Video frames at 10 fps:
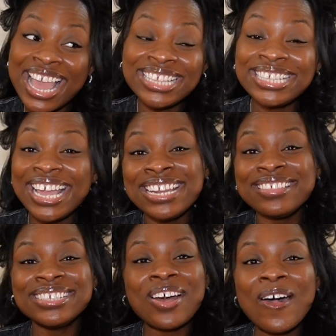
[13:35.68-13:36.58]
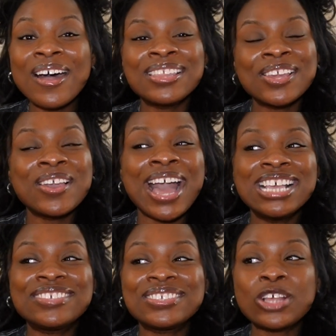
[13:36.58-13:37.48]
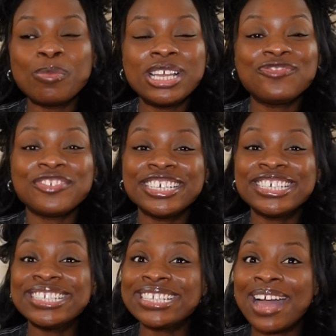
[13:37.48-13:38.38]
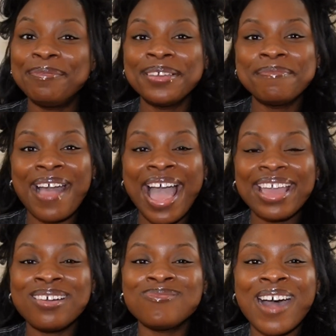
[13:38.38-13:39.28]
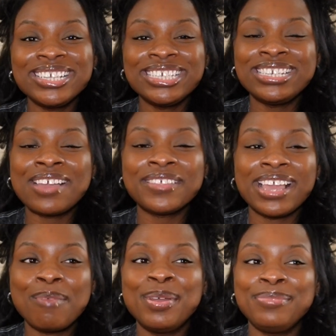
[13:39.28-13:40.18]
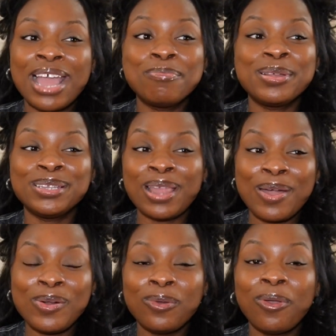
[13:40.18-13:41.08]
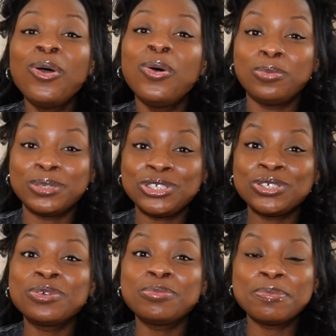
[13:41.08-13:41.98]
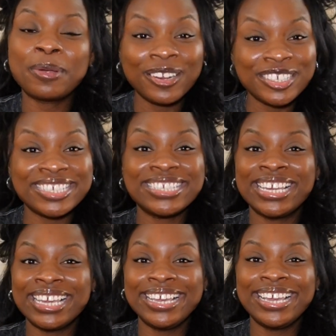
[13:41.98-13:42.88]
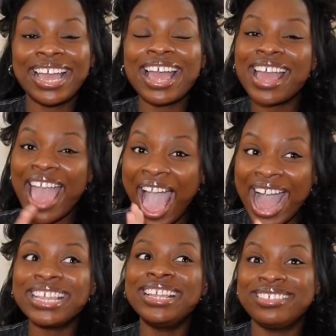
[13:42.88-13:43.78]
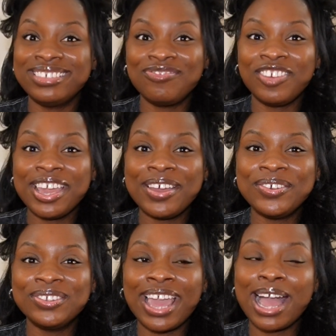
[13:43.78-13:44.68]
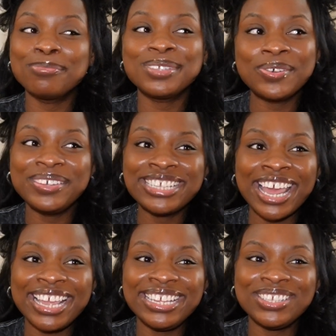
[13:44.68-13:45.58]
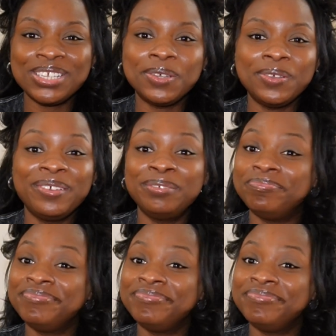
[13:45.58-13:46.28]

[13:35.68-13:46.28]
that's the end of this haul. Thank you guys so much for stopping by and watching. Definitely comment down below what you will be purchasing at the end of this video. Like, I'm so excited to